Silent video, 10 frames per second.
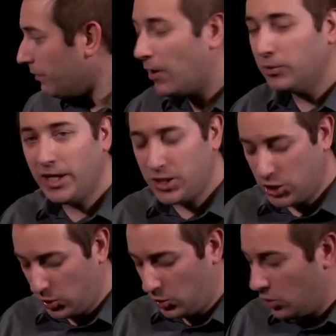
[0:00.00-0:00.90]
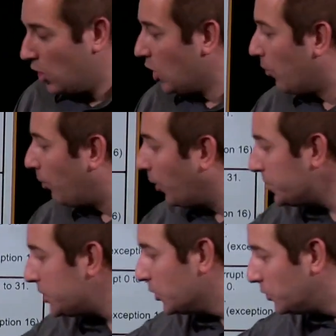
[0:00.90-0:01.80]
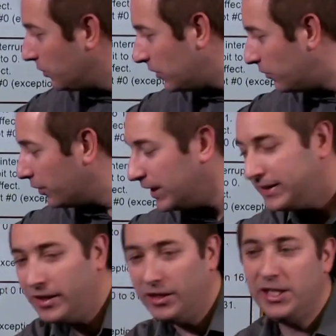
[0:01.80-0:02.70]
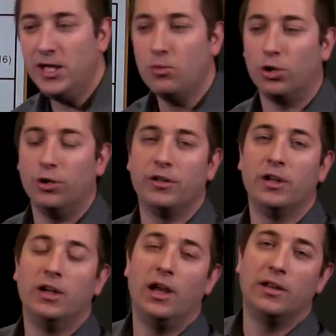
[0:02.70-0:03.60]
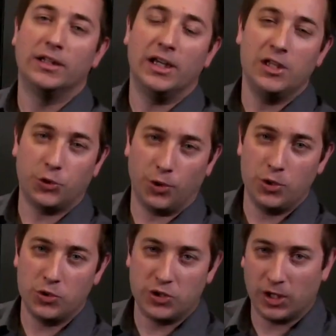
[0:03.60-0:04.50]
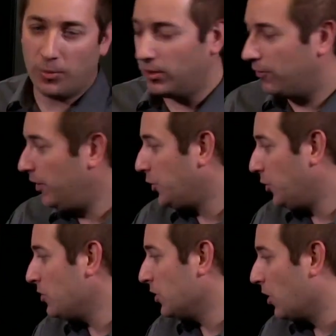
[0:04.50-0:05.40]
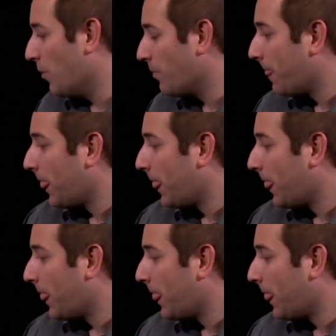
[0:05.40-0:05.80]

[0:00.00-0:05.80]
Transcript: I would like to point you to this volatile keyword that I introduced a couple of lectures ago.